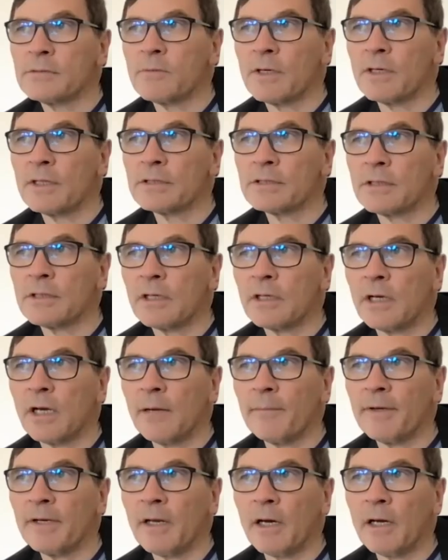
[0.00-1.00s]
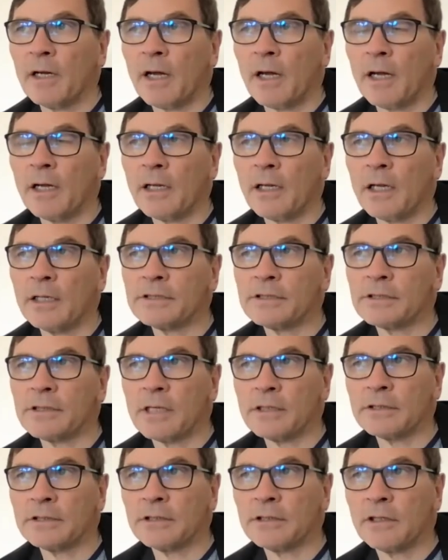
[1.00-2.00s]
Where to start? I mean, I I
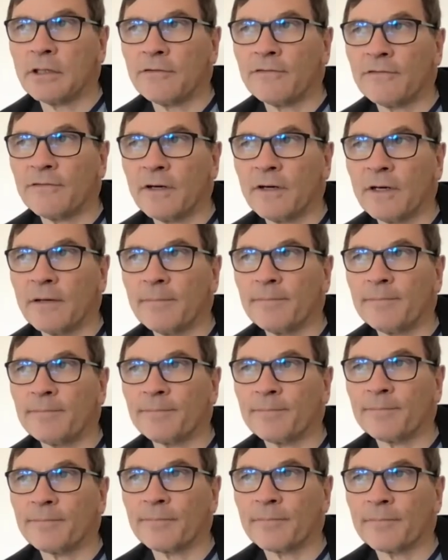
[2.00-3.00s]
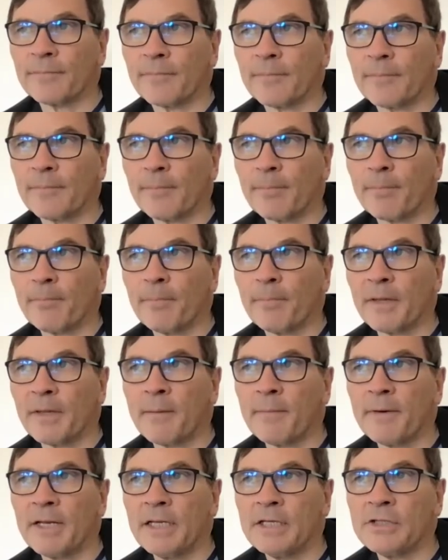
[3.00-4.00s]
started off um,
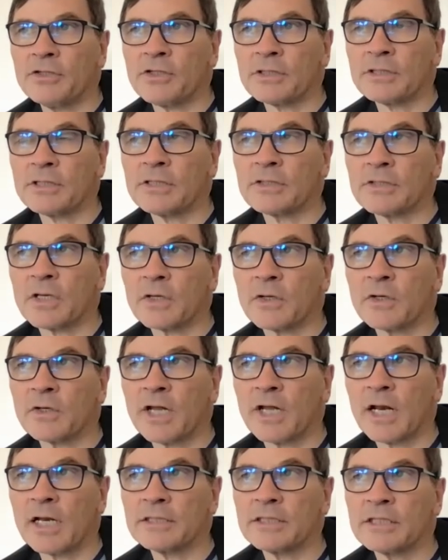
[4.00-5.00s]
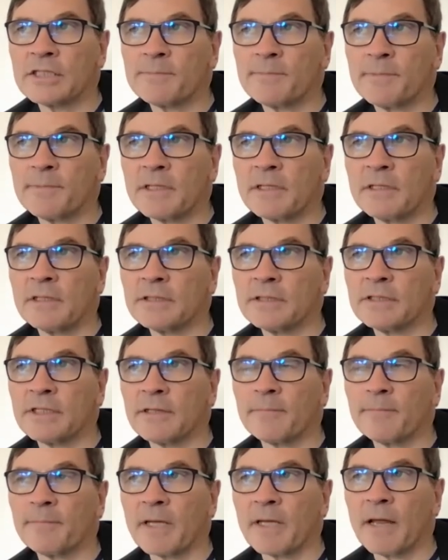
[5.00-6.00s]
becoming interested in psychoanalysis because
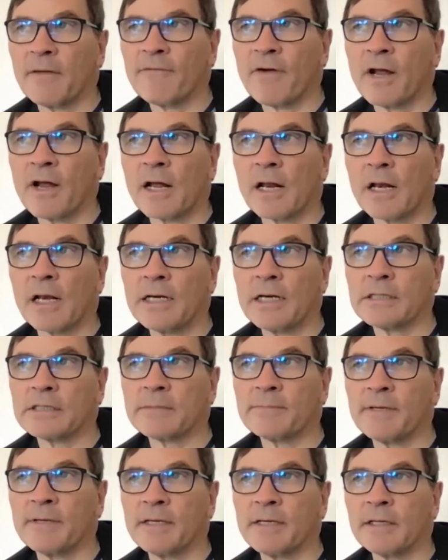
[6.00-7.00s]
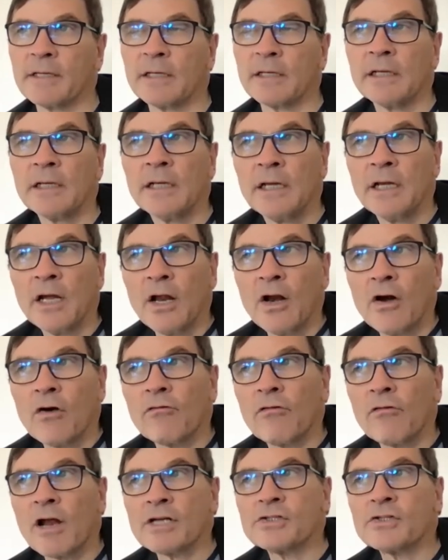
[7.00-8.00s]
it became very clear to me that
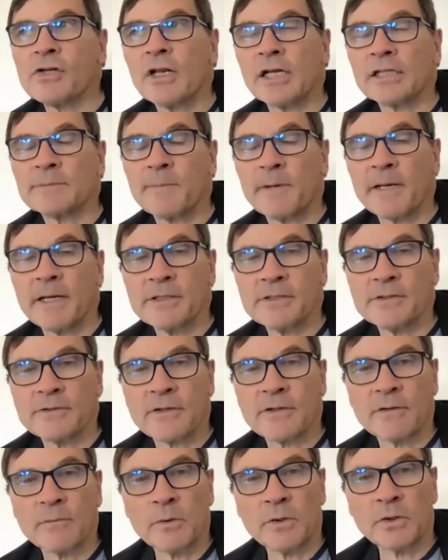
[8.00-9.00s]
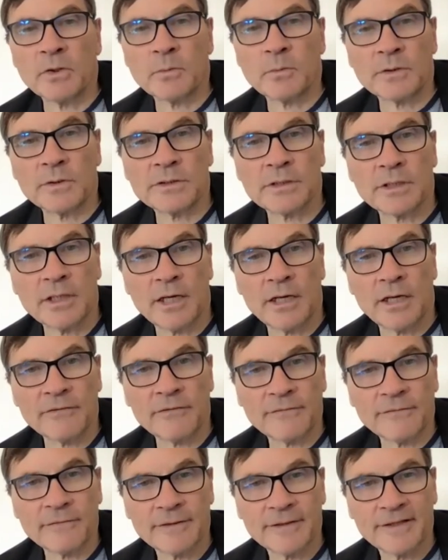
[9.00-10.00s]
rational explanations of the world weren't
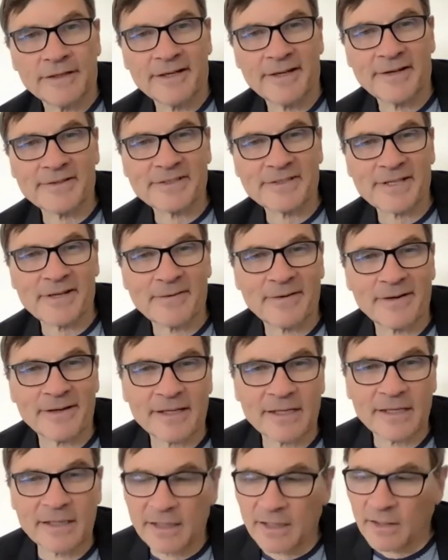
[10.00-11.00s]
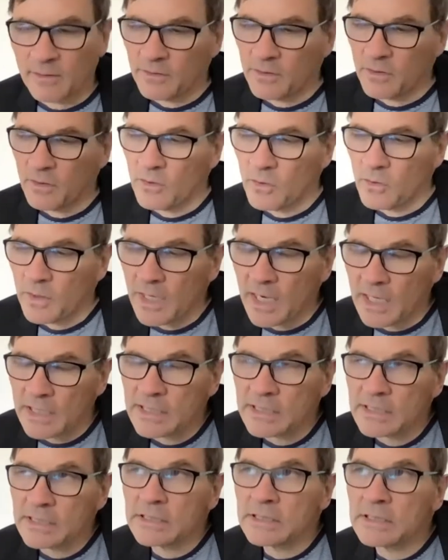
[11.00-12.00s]
enough you know, so like, you know, you, you could
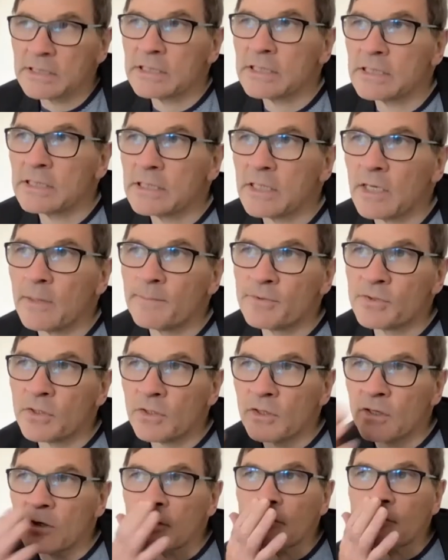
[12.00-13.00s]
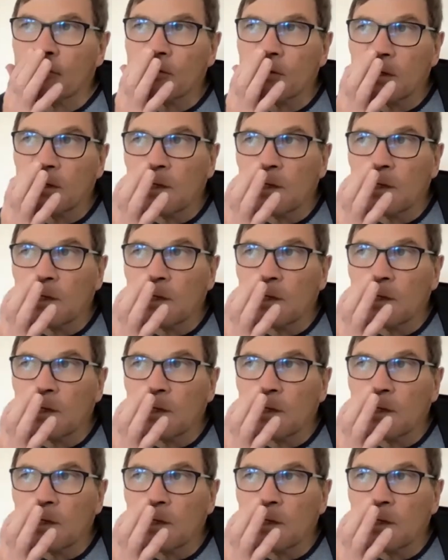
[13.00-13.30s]
actually observe